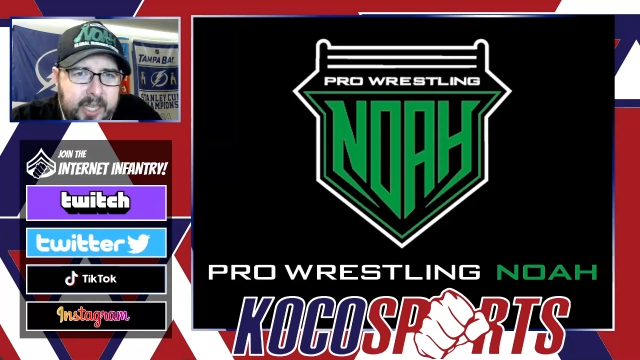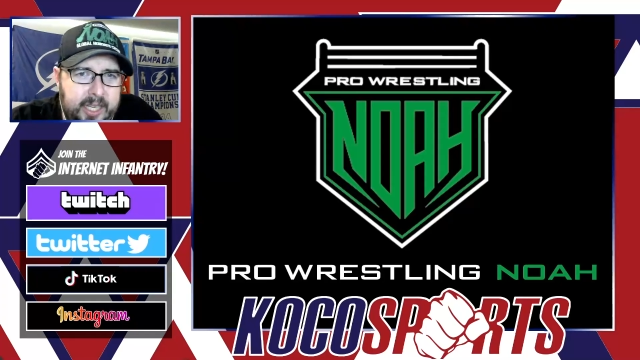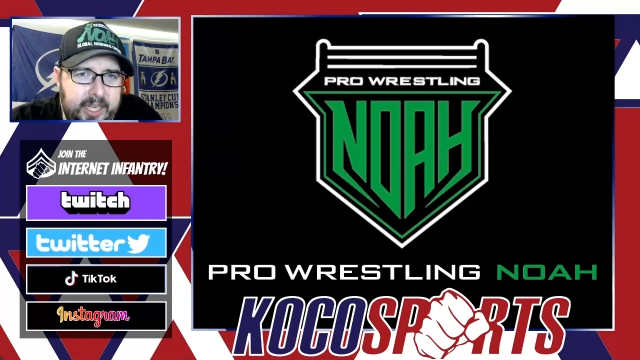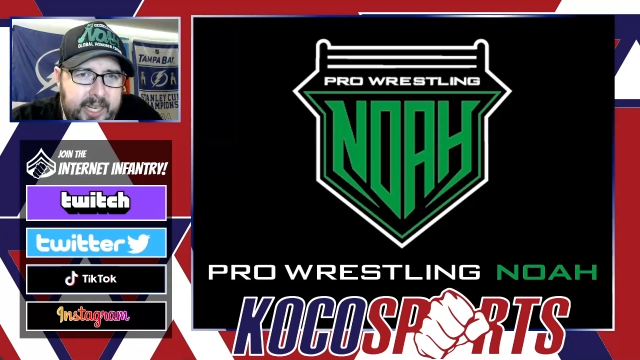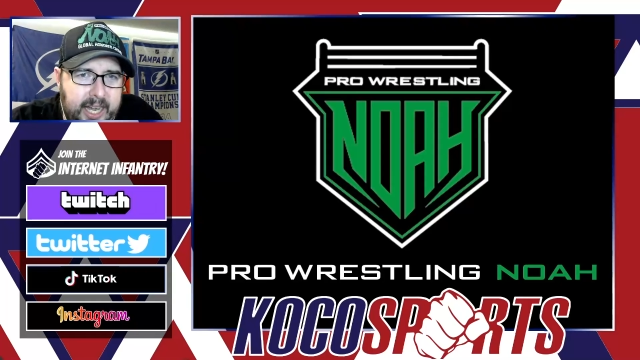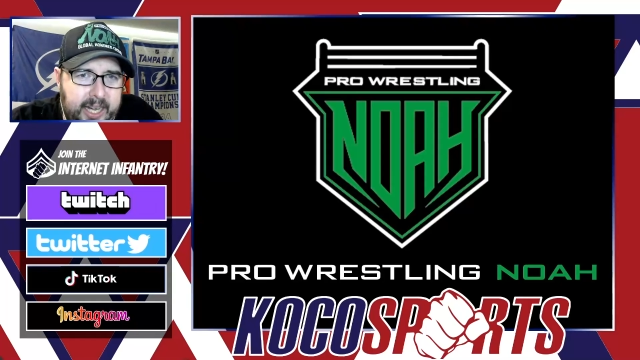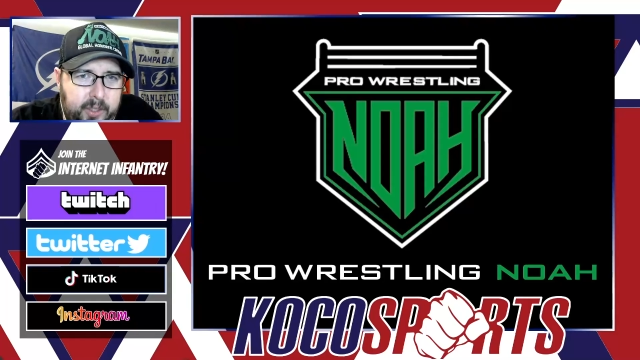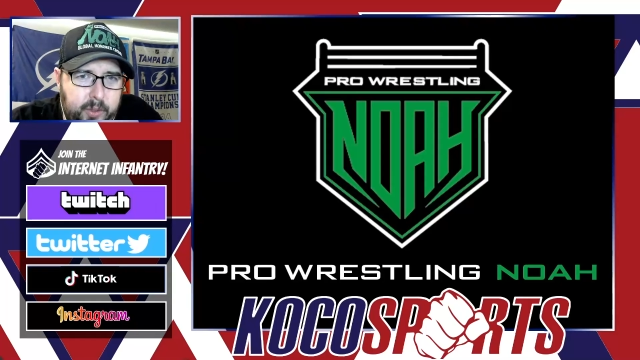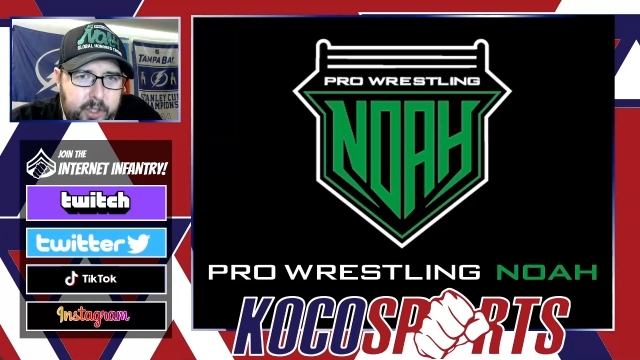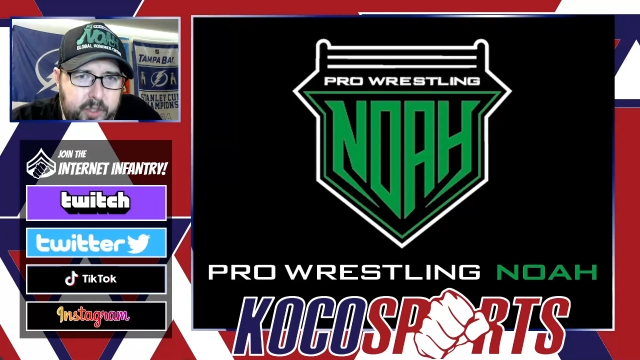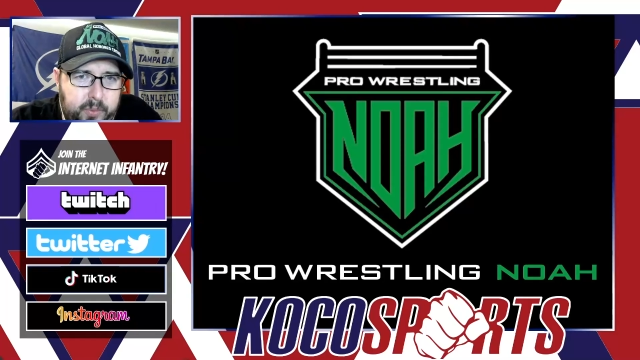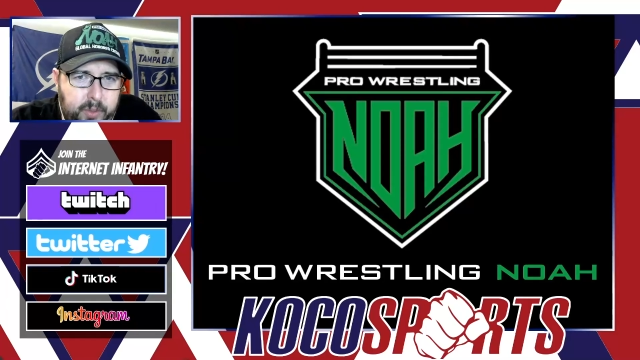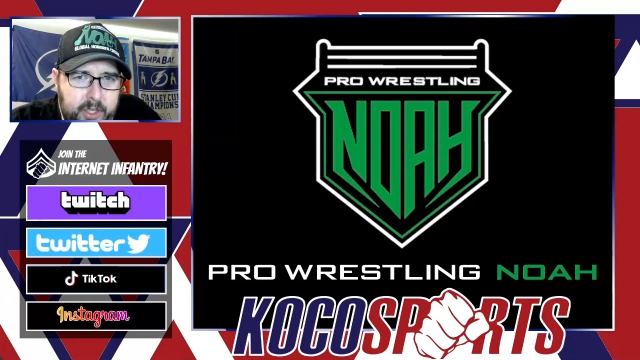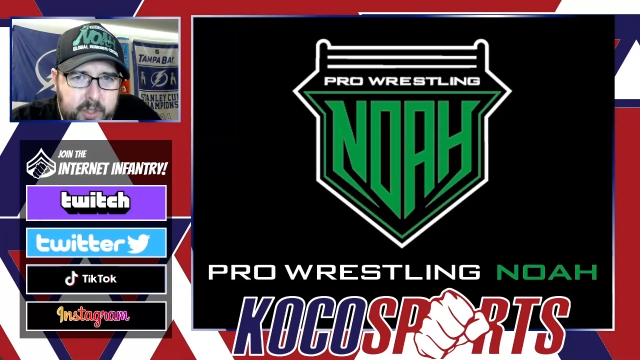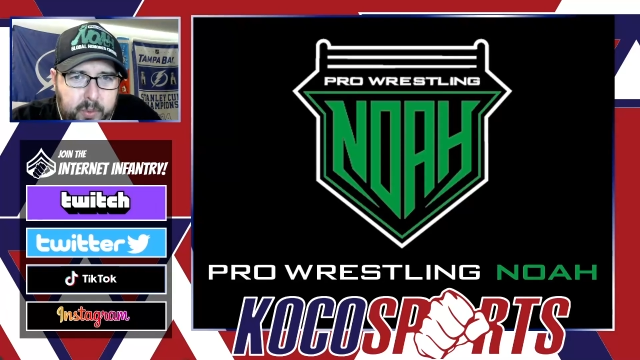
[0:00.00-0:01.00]
You got
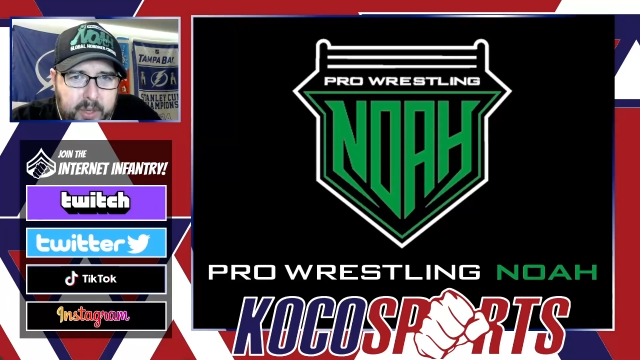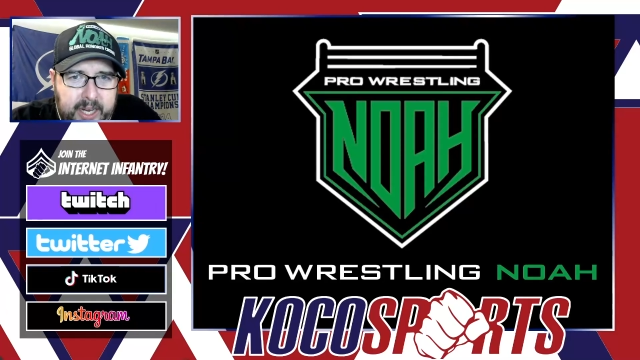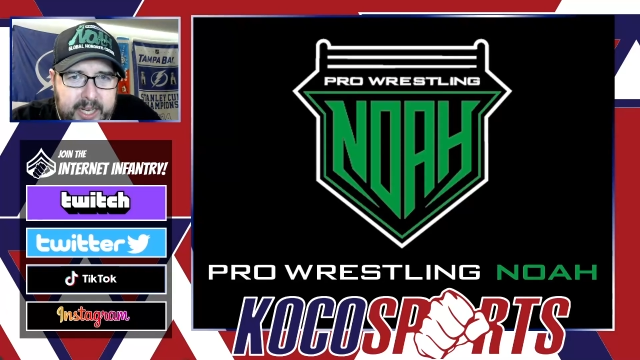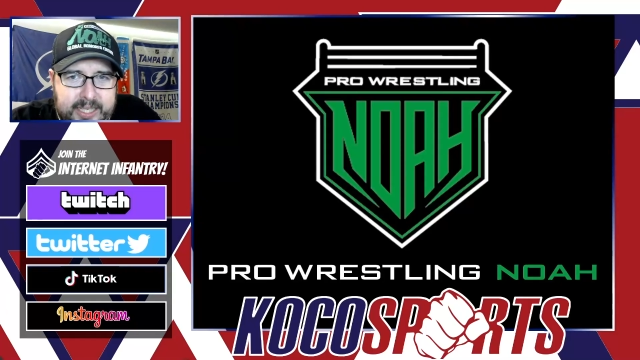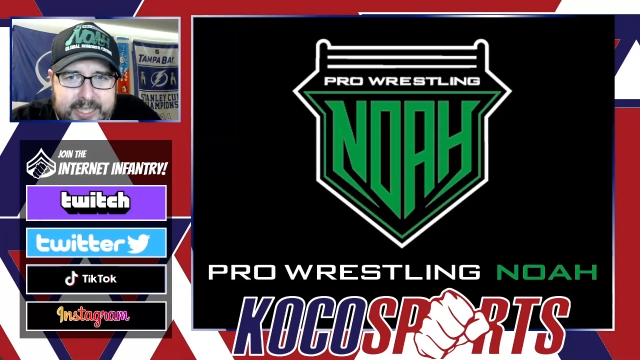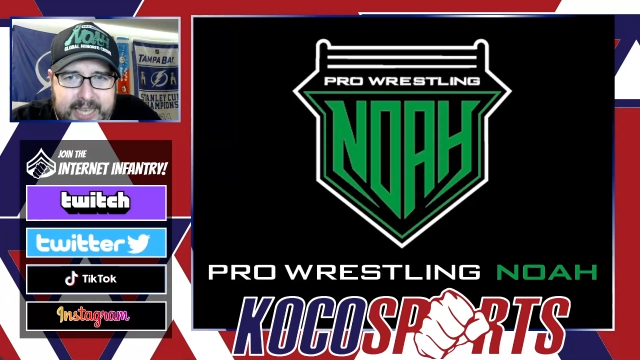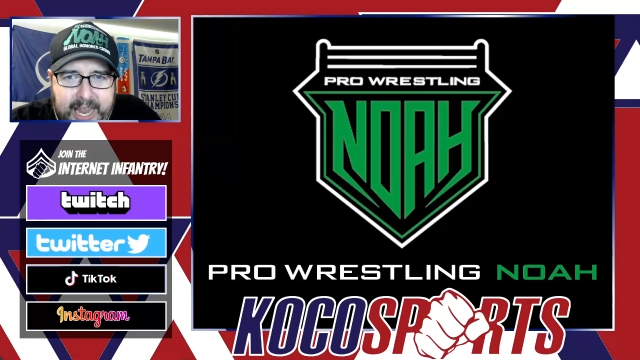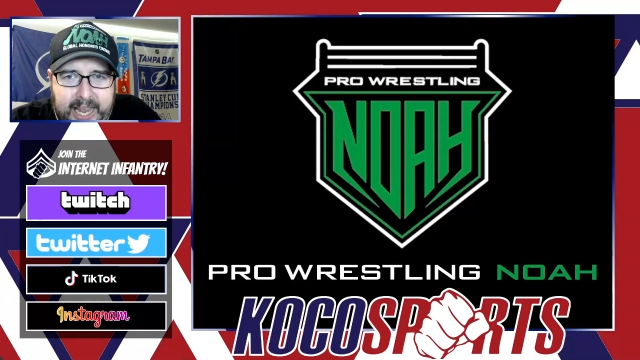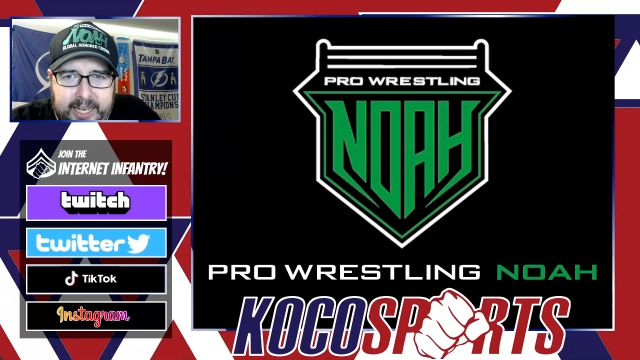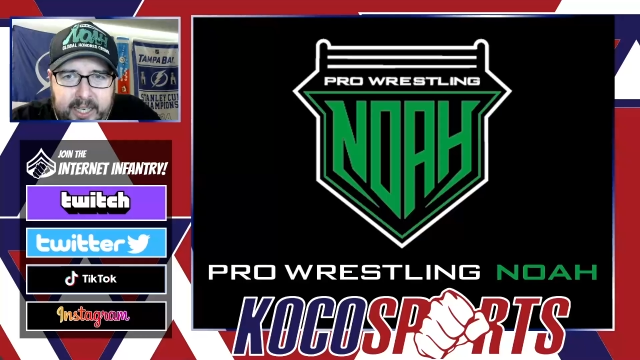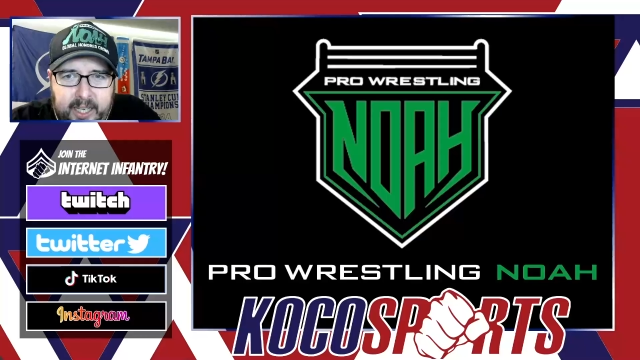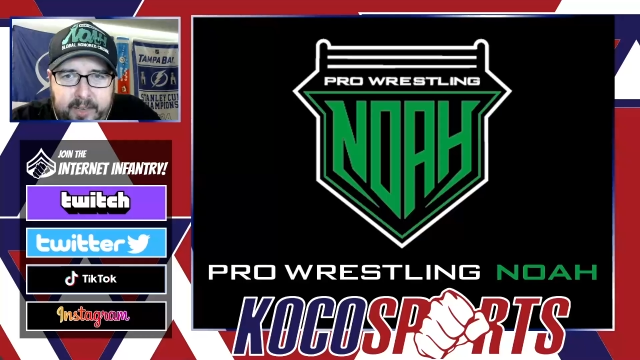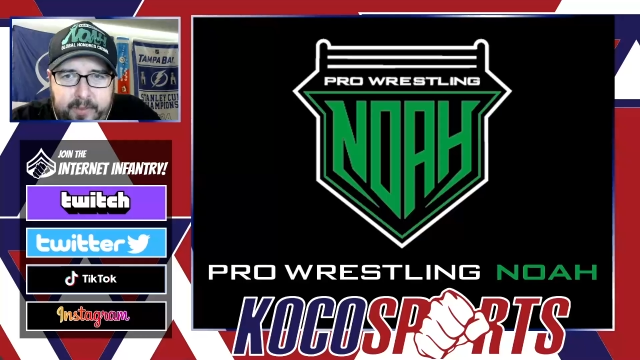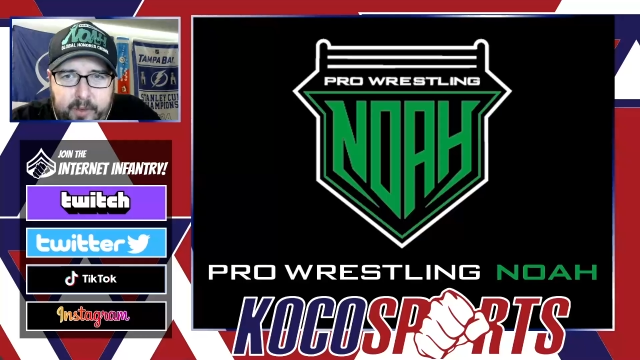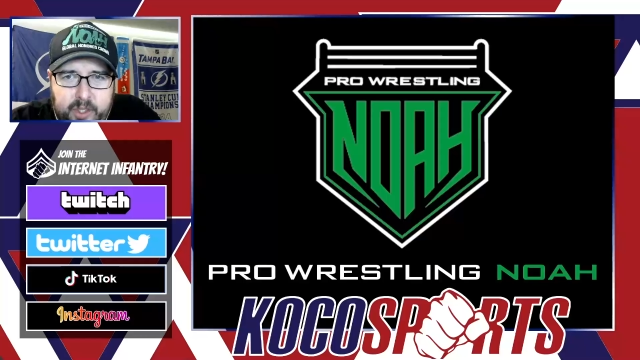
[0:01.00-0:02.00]
Chris Ridgeway and
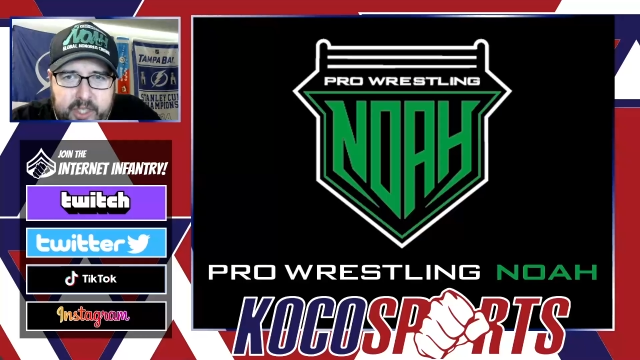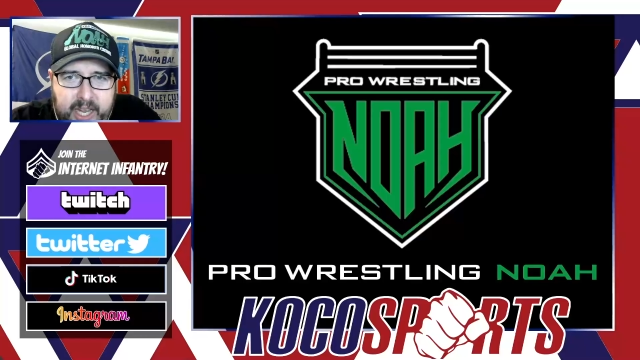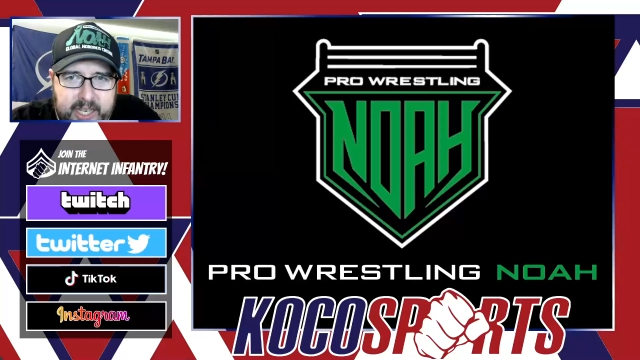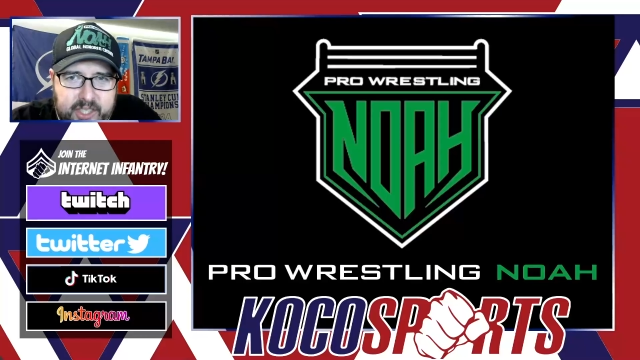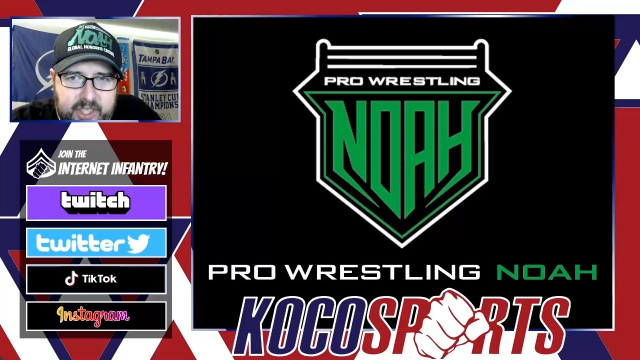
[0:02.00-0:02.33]
Daga versus High